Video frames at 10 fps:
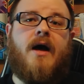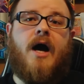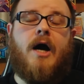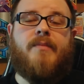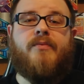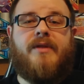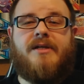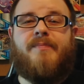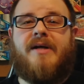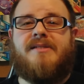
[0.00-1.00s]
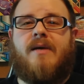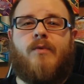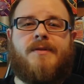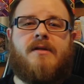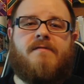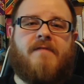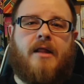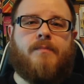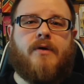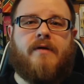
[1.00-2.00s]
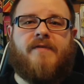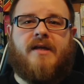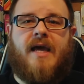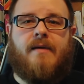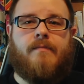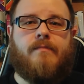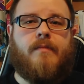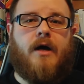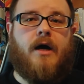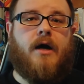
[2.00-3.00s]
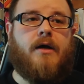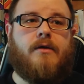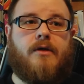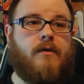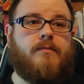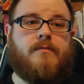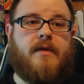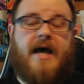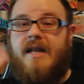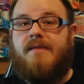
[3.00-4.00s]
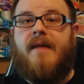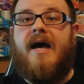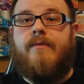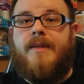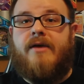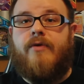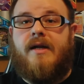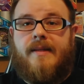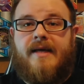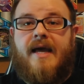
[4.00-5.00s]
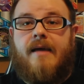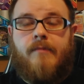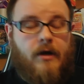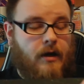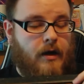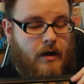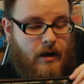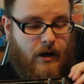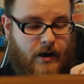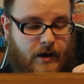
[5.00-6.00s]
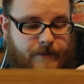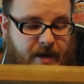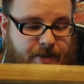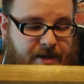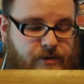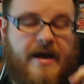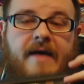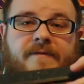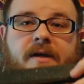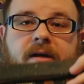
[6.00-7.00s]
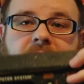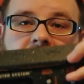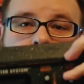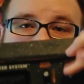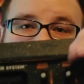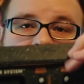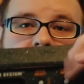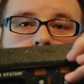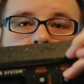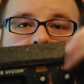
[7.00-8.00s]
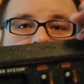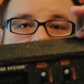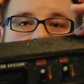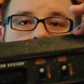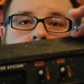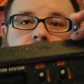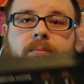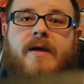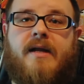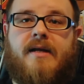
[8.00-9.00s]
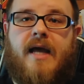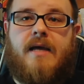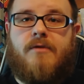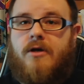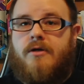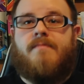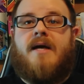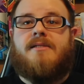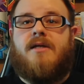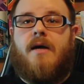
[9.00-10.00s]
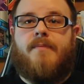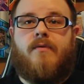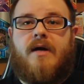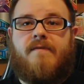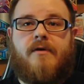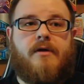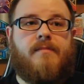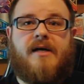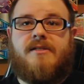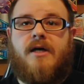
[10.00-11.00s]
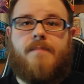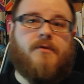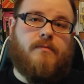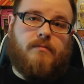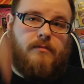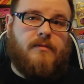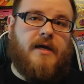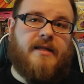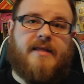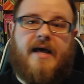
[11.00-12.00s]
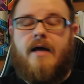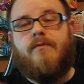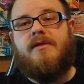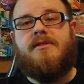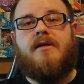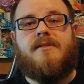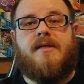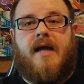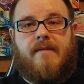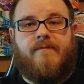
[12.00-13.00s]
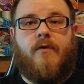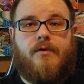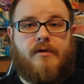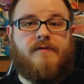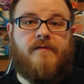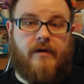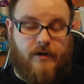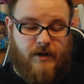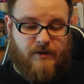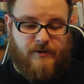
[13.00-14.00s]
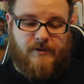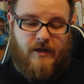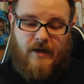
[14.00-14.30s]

It really depends on what the developer of the game, had in mind when they created the game. And then you have the game reset, which when you're playing a game, you're messing up or whatever, or you mess up, you hit that, restarts the game for you. It's very nice.